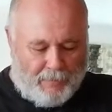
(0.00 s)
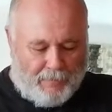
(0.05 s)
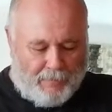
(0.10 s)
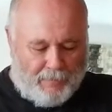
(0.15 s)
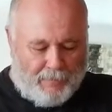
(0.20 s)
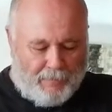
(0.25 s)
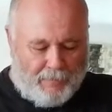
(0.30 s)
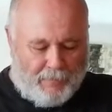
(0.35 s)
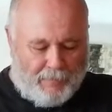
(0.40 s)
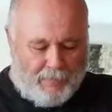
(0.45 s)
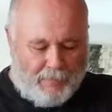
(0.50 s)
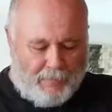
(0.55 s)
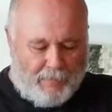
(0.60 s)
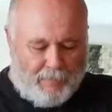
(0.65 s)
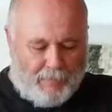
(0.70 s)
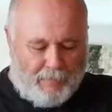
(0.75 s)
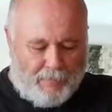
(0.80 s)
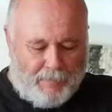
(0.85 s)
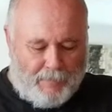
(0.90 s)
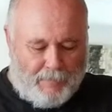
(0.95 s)

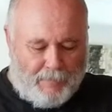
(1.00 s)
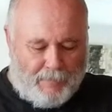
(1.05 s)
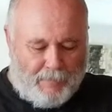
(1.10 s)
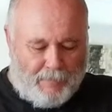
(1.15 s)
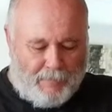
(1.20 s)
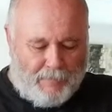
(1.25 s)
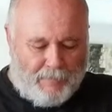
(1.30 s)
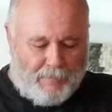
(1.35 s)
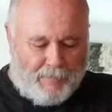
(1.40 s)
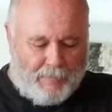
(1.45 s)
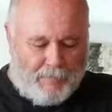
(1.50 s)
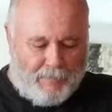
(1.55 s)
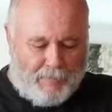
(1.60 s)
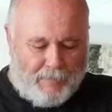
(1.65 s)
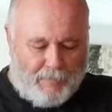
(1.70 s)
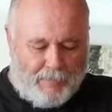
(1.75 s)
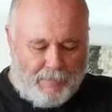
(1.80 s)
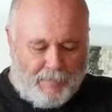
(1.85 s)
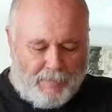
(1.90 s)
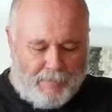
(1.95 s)

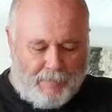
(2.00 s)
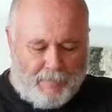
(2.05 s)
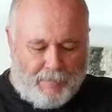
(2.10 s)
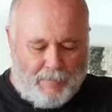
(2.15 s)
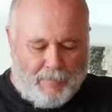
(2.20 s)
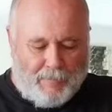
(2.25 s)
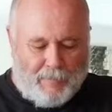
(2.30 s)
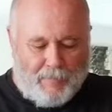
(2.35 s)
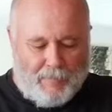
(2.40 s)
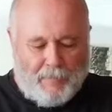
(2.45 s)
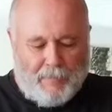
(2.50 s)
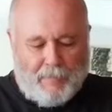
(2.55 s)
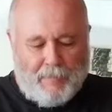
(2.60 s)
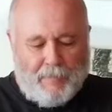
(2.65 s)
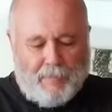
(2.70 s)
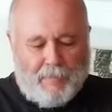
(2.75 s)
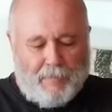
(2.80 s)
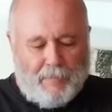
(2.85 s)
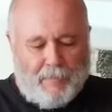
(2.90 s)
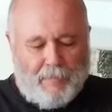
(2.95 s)

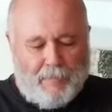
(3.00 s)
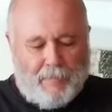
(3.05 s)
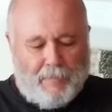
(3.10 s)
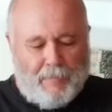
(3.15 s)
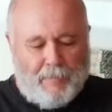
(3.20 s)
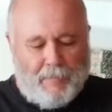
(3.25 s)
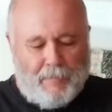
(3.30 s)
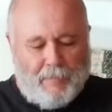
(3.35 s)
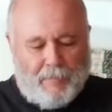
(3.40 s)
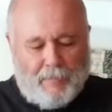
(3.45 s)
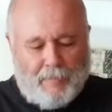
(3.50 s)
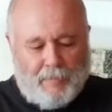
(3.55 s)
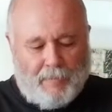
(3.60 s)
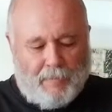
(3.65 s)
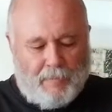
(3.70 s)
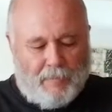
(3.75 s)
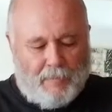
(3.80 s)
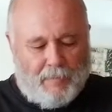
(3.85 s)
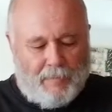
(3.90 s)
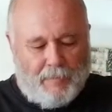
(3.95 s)

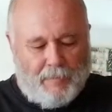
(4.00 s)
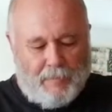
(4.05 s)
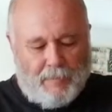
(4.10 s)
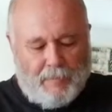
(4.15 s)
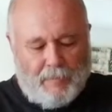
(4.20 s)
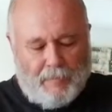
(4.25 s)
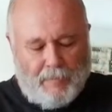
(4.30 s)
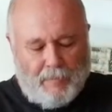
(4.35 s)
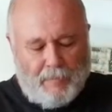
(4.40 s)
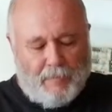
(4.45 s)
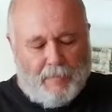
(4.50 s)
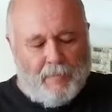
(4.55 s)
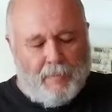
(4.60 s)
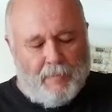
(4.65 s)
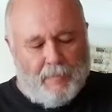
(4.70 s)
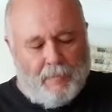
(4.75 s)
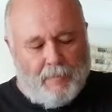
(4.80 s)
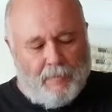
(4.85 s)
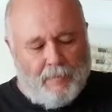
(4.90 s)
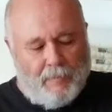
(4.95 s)

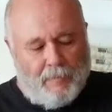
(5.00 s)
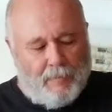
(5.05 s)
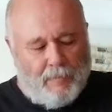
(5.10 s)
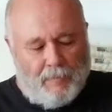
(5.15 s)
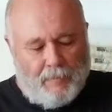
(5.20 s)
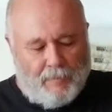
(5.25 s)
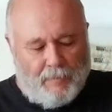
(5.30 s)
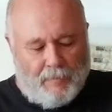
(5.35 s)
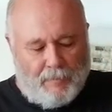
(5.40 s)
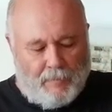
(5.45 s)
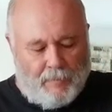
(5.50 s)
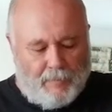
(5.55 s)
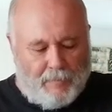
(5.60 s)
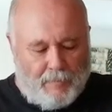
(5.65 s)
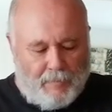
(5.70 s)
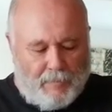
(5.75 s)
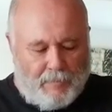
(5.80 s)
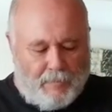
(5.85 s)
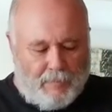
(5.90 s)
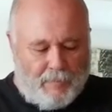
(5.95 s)

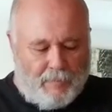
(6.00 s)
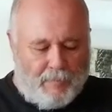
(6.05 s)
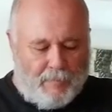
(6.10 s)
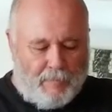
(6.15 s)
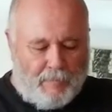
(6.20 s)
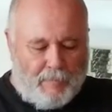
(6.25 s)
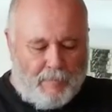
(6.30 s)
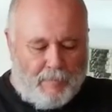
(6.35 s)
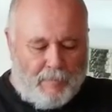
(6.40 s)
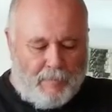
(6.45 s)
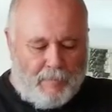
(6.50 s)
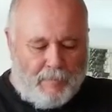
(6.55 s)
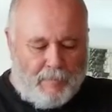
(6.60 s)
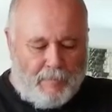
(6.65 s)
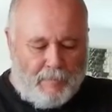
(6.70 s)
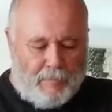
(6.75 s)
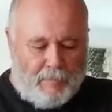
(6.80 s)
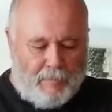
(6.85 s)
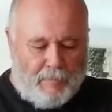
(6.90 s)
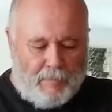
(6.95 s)

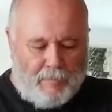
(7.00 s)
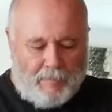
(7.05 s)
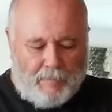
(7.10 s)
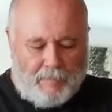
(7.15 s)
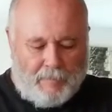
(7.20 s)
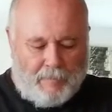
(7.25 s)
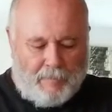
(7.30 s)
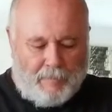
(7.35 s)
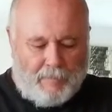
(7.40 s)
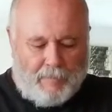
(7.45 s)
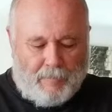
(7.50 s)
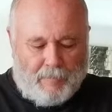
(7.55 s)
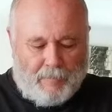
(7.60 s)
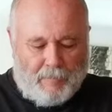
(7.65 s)
(silence)